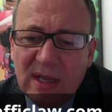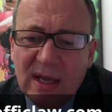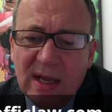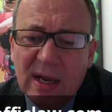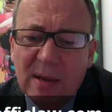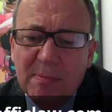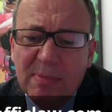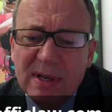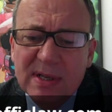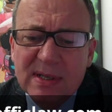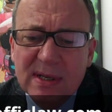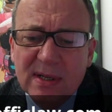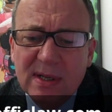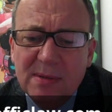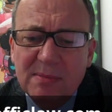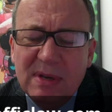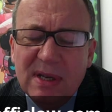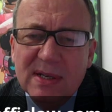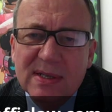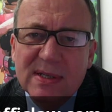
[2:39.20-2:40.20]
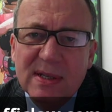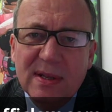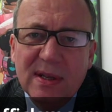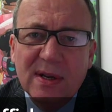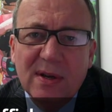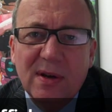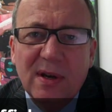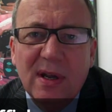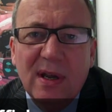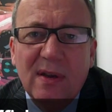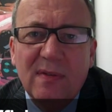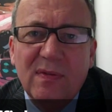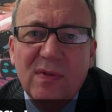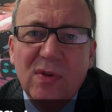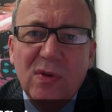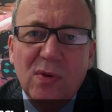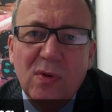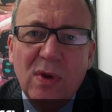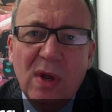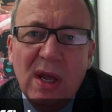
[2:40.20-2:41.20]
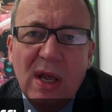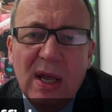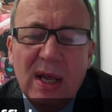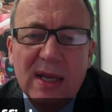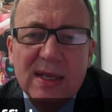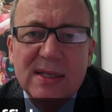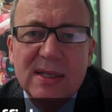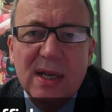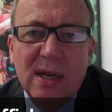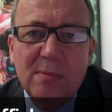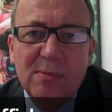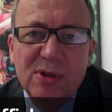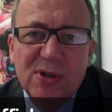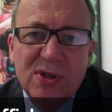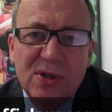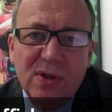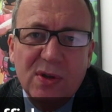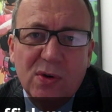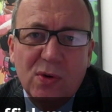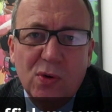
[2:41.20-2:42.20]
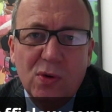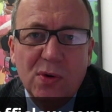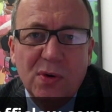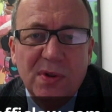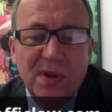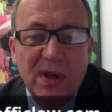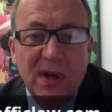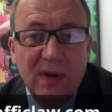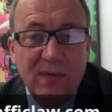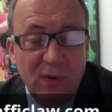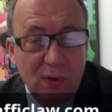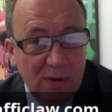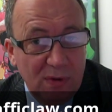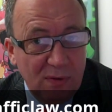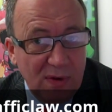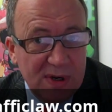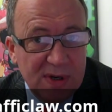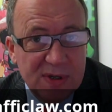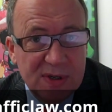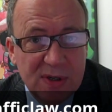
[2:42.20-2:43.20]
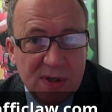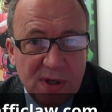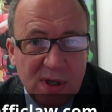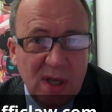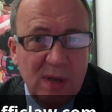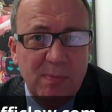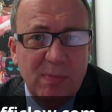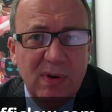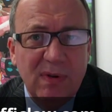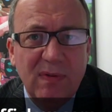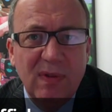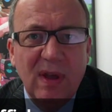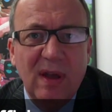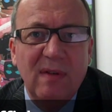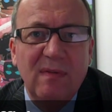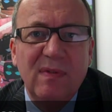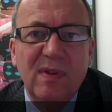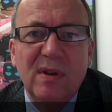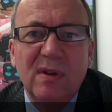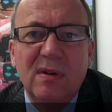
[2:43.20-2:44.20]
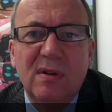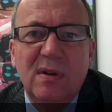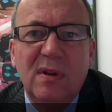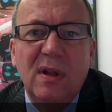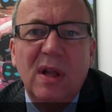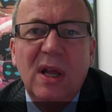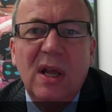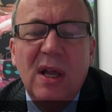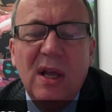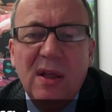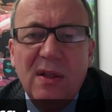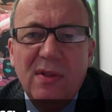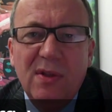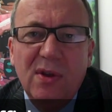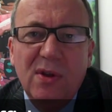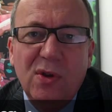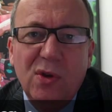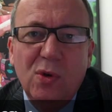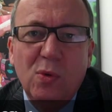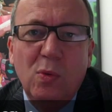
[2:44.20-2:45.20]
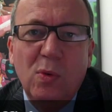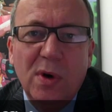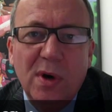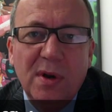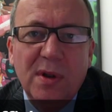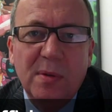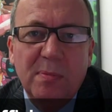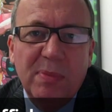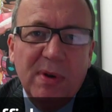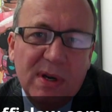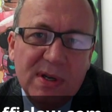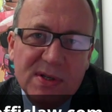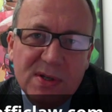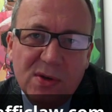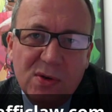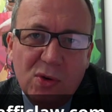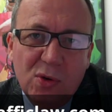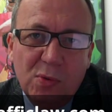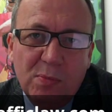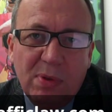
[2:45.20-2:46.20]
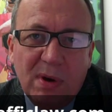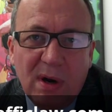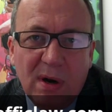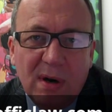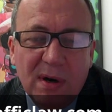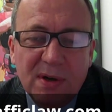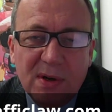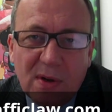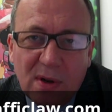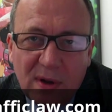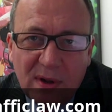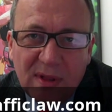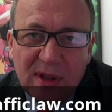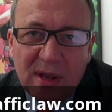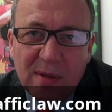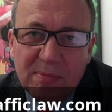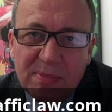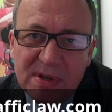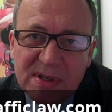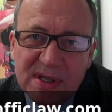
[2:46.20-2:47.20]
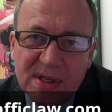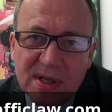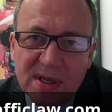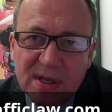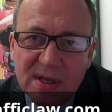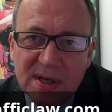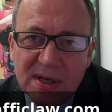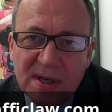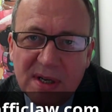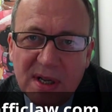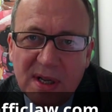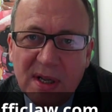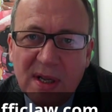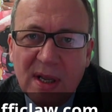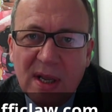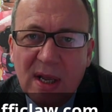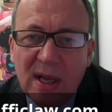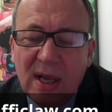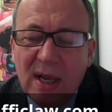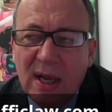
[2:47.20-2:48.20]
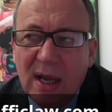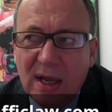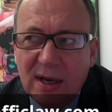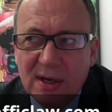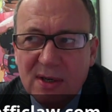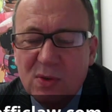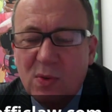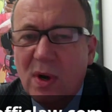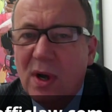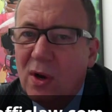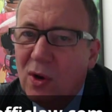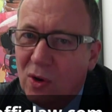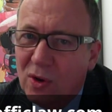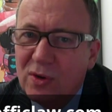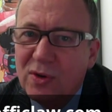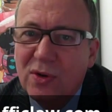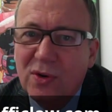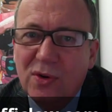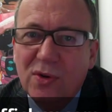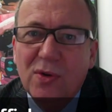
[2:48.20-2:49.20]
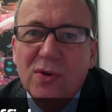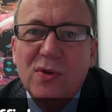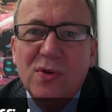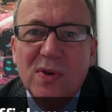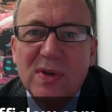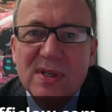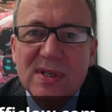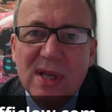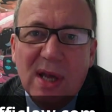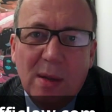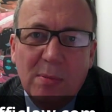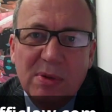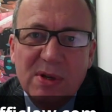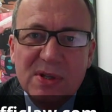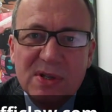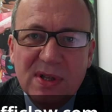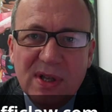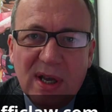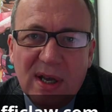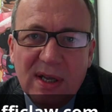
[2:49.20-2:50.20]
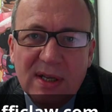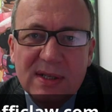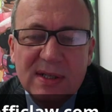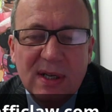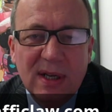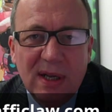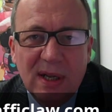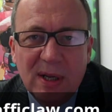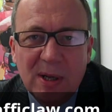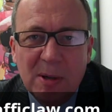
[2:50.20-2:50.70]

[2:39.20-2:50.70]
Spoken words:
And that basically means that they're going to have to establish to the court that if you're the registered keeper of that vehicle, that you were the person who parked on that particular day. And there's quite a lot to do to establish that.